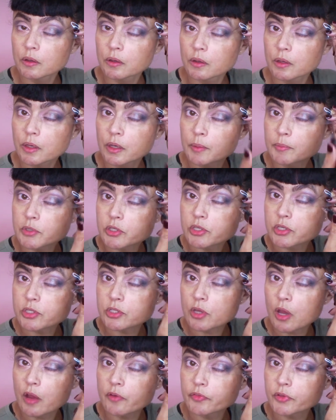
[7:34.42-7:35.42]
And I'm just
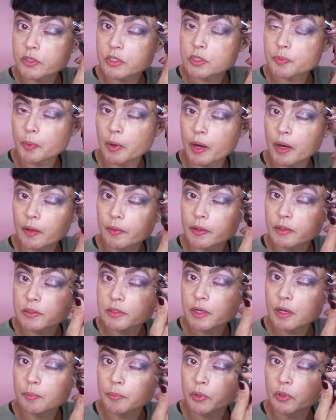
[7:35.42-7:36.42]
softly spraying that.
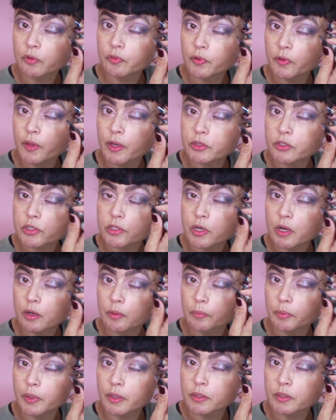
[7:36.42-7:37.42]
See how beautiful that just kind
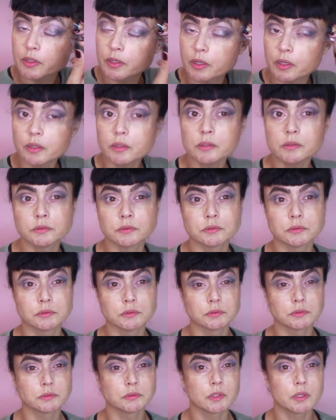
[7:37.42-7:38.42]
of blended in?
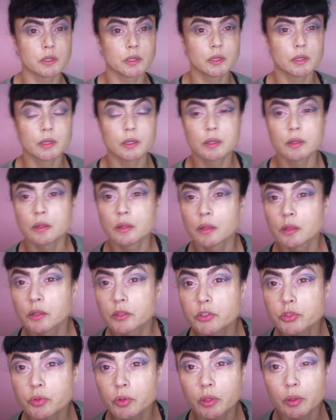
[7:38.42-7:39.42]

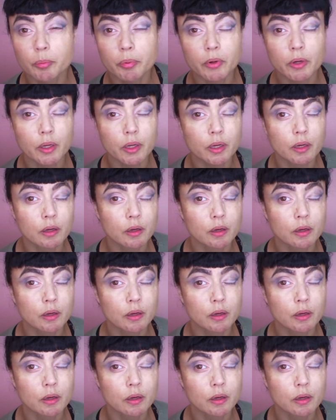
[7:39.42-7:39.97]
It's really pretty.